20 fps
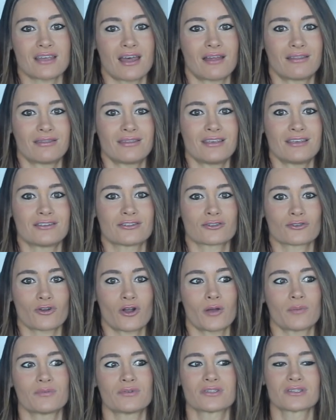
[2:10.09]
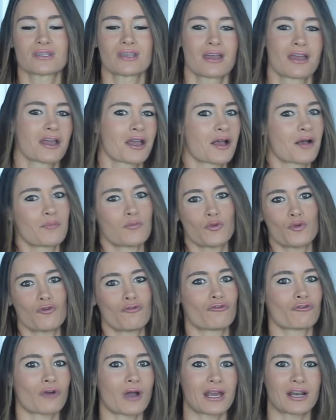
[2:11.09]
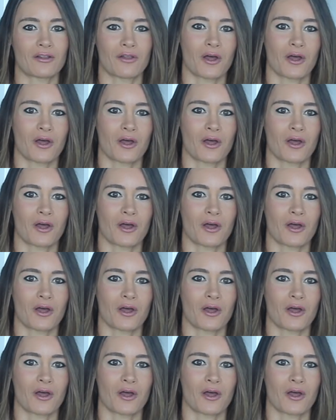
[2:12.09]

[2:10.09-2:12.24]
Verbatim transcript: and these scrubs move right